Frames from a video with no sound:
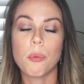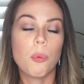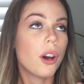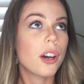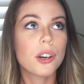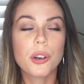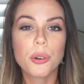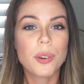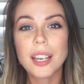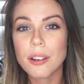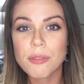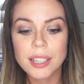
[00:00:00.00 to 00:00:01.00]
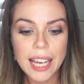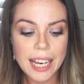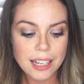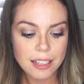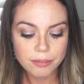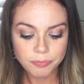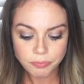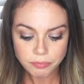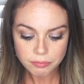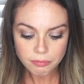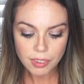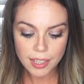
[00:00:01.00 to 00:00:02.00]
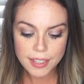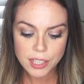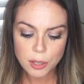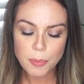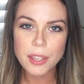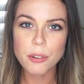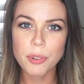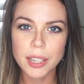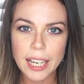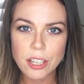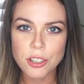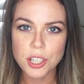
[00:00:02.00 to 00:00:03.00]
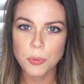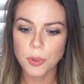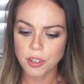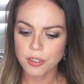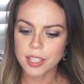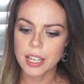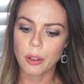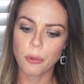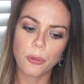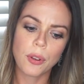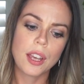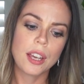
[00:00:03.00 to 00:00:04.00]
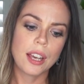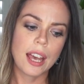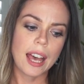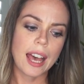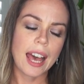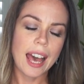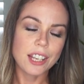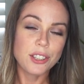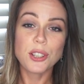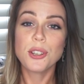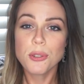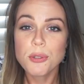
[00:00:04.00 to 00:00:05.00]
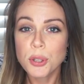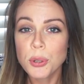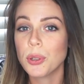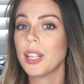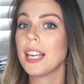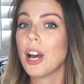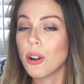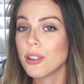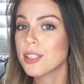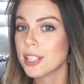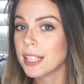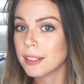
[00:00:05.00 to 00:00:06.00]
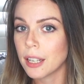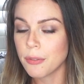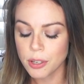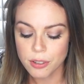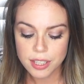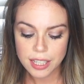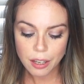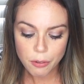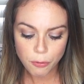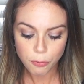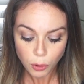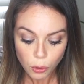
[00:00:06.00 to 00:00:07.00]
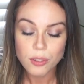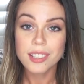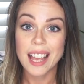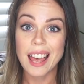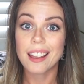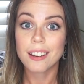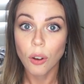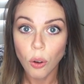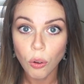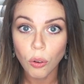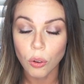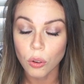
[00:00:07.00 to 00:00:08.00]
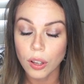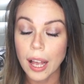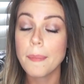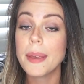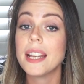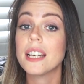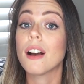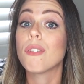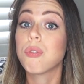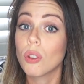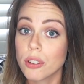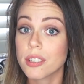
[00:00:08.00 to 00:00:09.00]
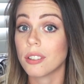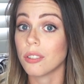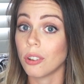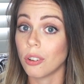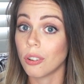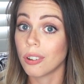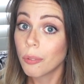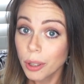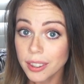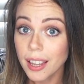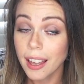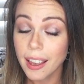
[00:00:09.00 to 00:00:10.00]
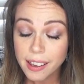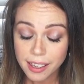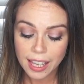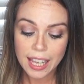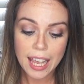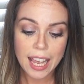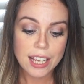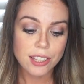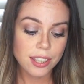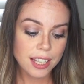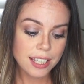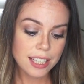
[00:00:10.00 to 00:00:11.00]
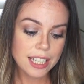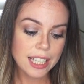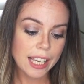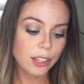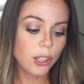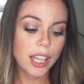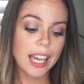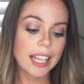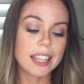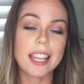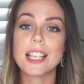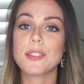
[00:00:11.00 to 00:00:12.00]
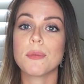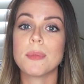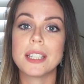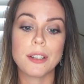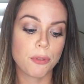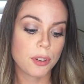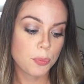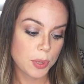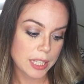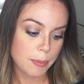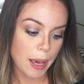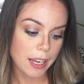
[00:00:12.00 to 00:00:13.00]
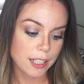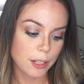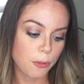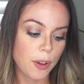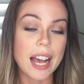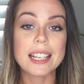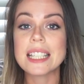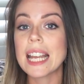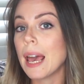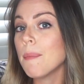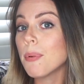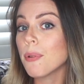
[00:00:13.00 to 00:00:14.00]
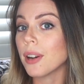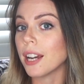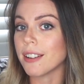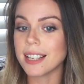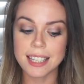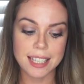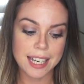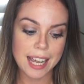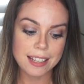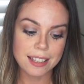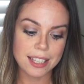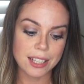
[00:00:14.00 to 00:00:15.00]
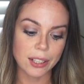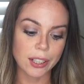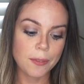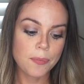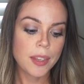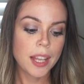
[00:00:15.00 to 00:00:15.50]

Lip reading: work, career related. This could be the relationship with yourself. Do you truly, honestly love yourself? Flaws and all. I mean, flaws and all. What the heck? So this is like looking at things from a different perspective. A temporary standstill.